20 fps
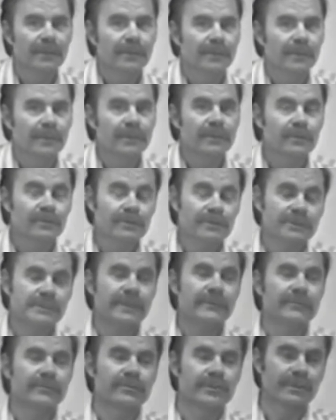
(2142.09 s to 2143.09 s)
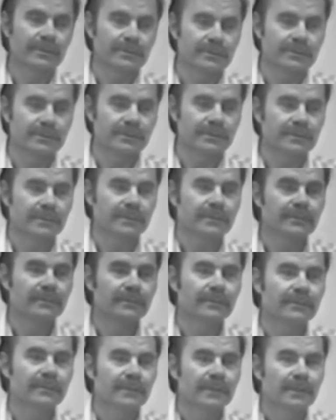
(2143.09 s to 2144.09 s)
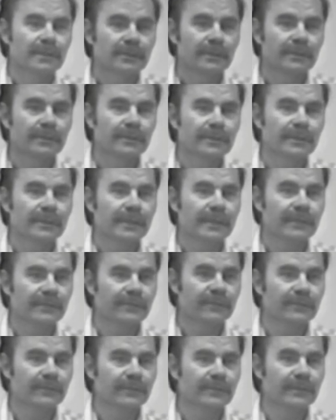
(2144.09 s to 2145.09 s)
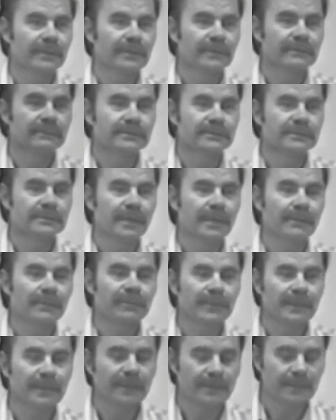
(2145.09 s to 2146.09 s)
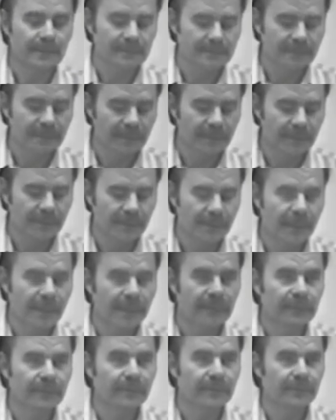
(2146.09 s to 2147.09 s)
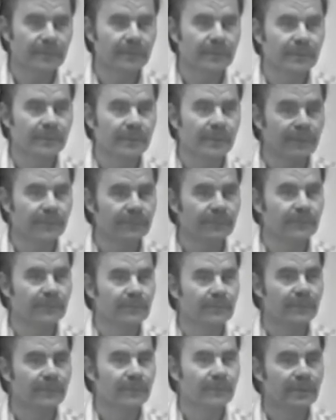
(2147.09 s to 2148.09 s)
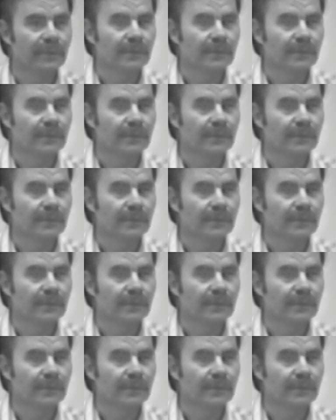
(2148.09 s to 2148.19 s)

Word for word: Well, then you just have to troubleshoot, and you, you're going to have to um, stop, the, stop the line, and you're going to have to